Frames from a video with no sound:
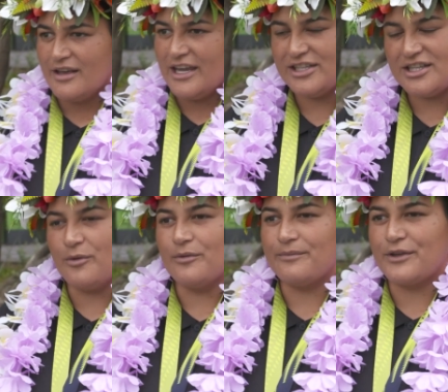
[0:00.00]
he used to
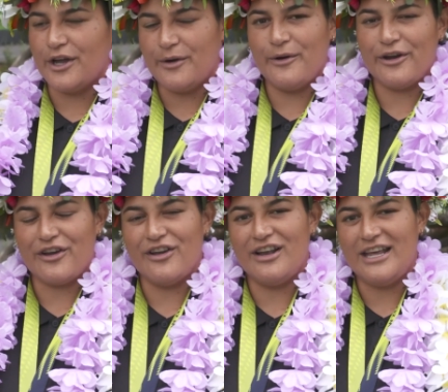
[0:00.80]
go to work
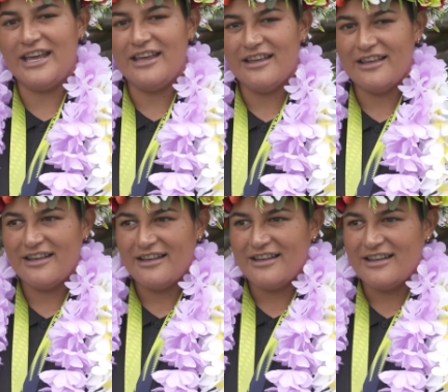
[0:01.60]
early
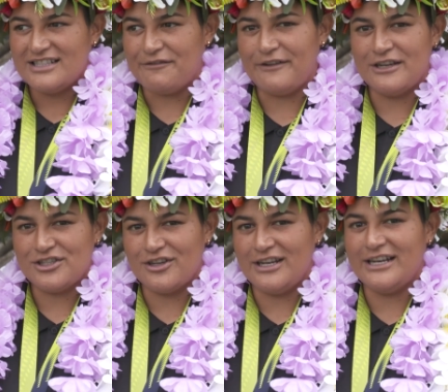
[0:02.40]
to finish
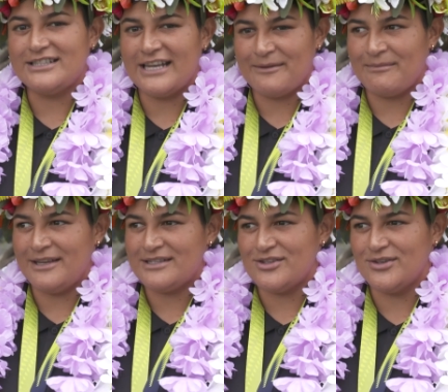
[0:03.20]
early to take me
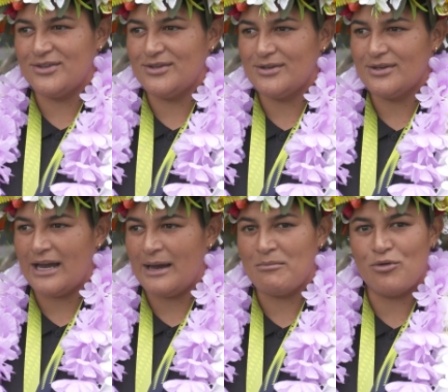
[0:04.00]
to
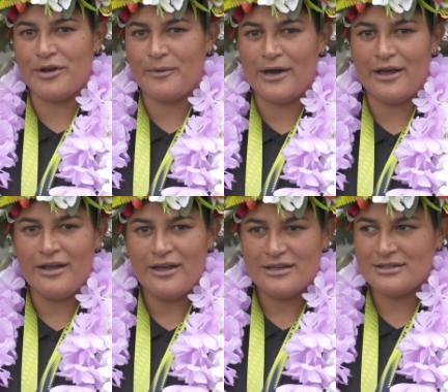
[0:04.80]
um,
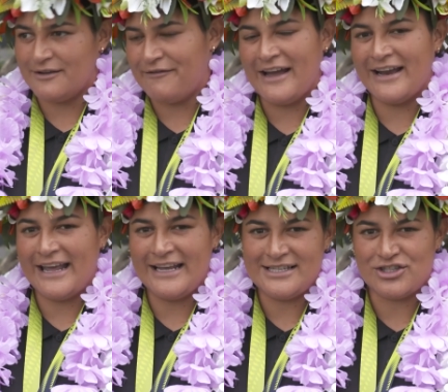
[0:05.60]
to
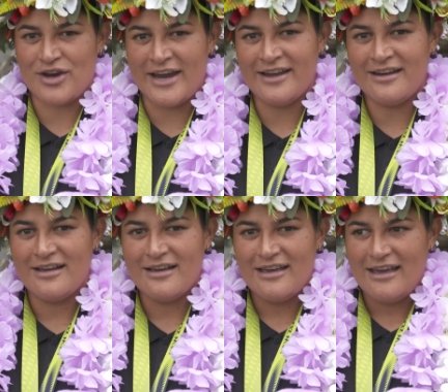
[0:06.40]
Whangarei, to train.
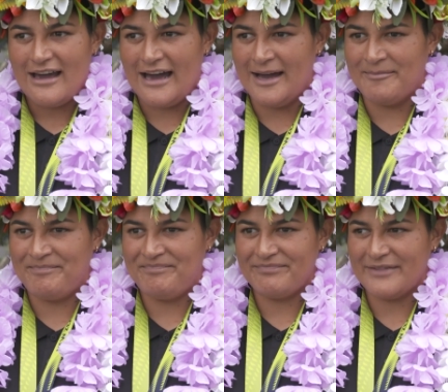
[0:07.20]
Um,
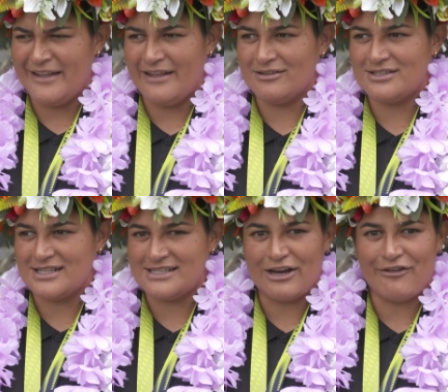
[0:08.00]
and that was
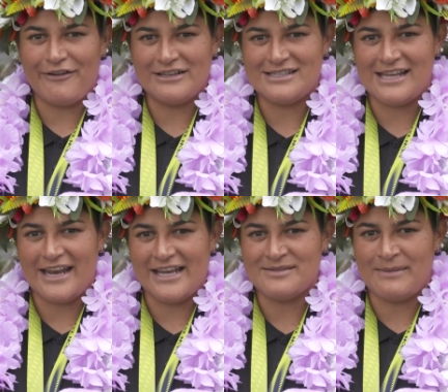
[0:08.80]
the sacrifices that
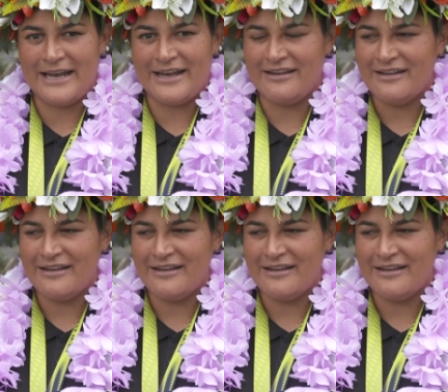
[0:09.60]
he's made. And